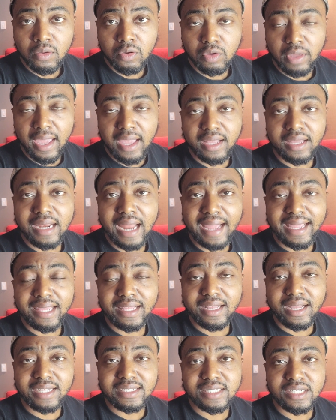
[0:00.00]
okay, can I
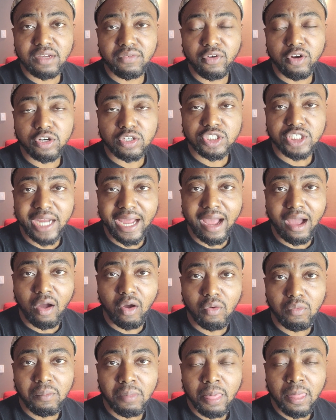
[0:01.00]
get custody of her
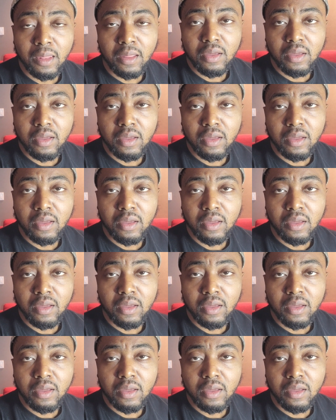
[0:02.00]
child